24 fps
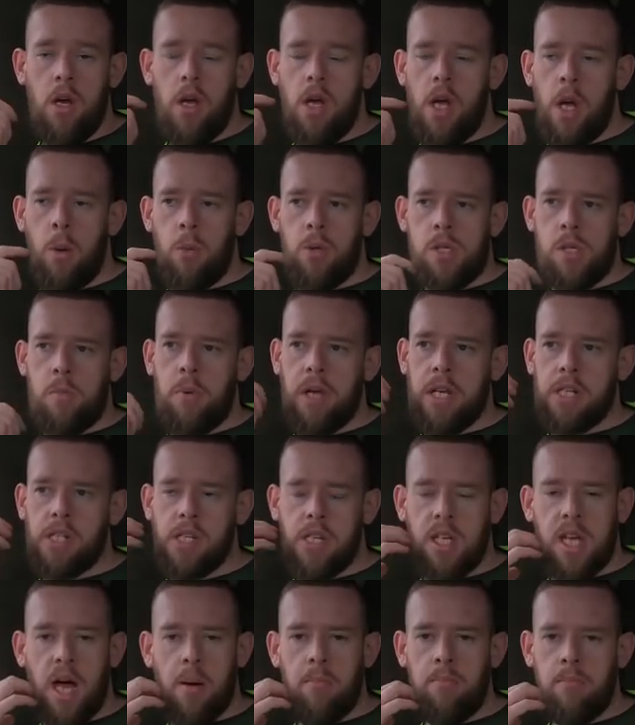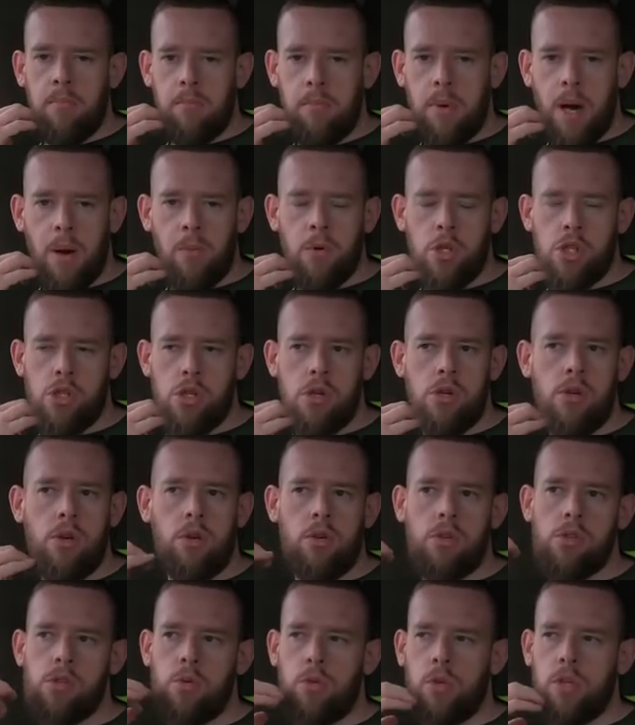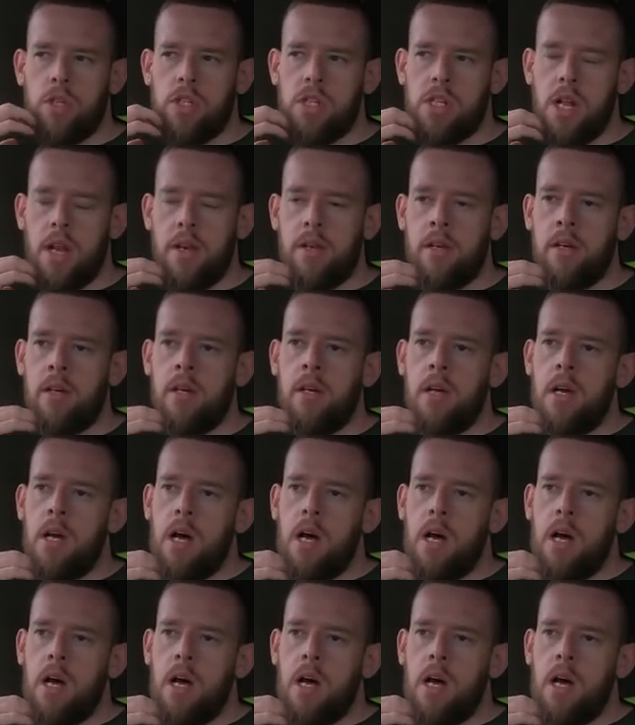It was a big scam, but I was too young to understand it.